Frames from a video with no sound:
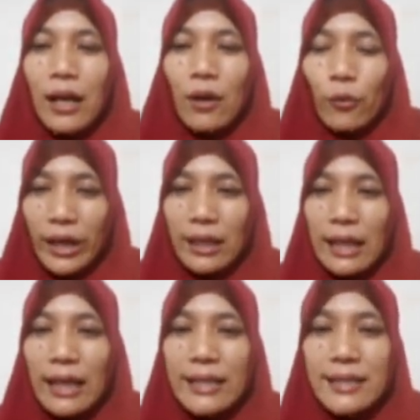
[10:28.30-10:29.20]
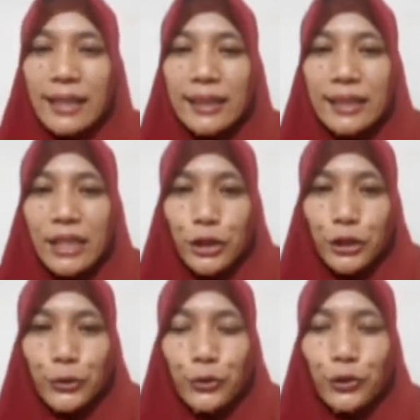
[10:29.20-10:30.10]
Well, let's
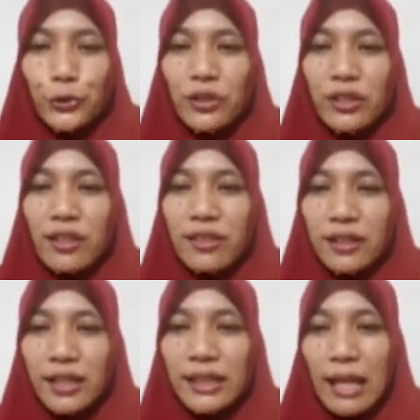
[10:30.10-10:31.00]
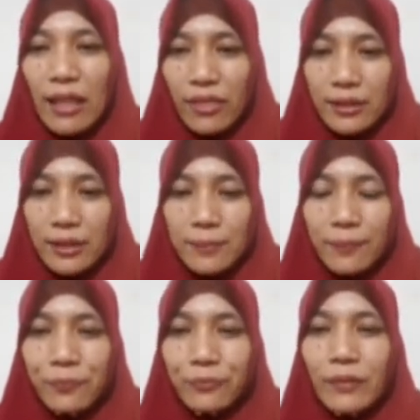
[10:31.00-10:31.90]
continue to the third
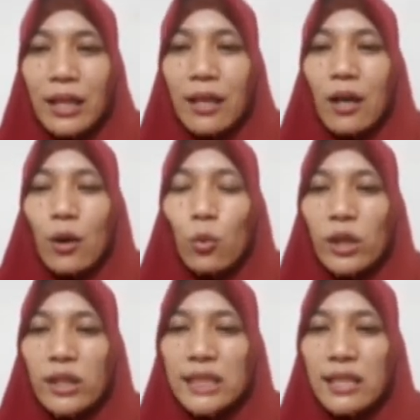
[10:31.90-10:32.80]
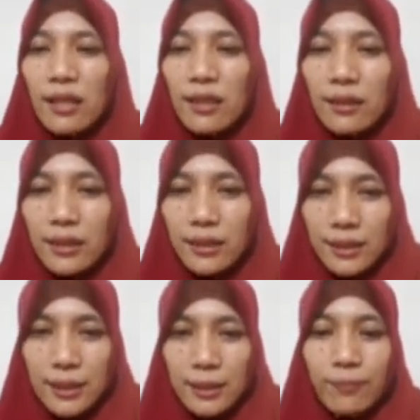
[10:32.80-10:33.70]
term. What is the third
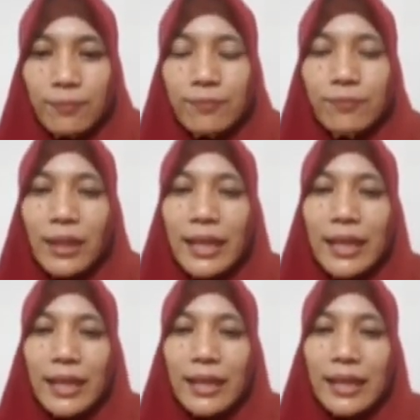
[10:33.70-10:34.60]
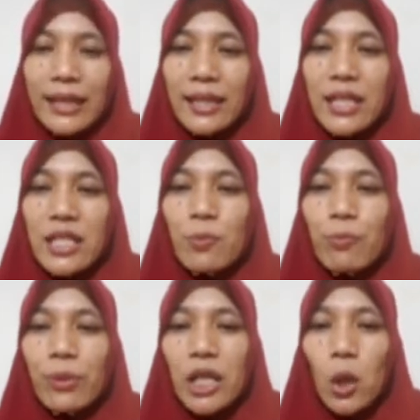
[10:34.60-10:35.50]
term? It is
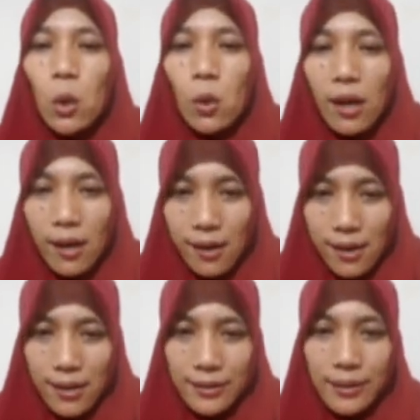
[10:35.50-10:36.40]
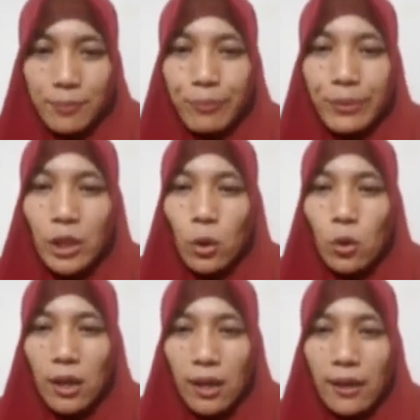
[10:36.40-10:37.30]
POI.
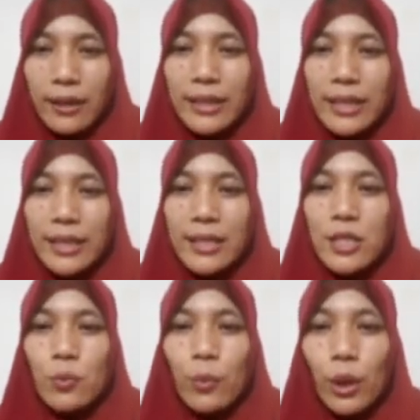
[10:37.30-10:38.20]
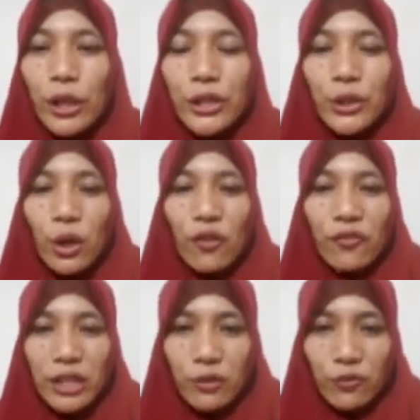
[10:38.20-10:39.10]
POI is point of
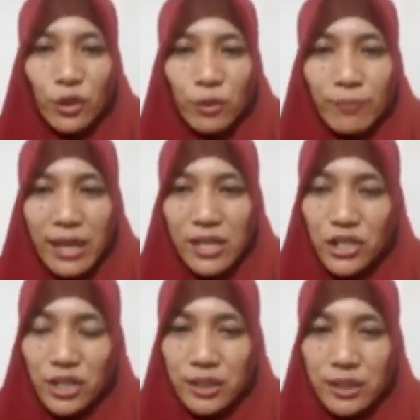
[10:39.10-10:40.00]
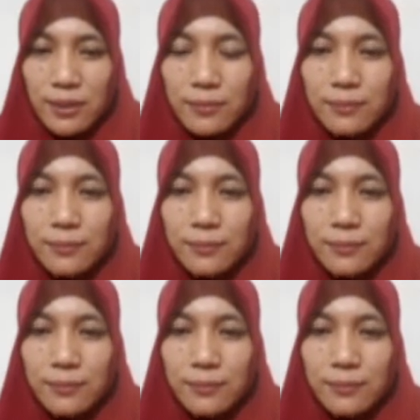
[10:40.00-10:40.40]
information.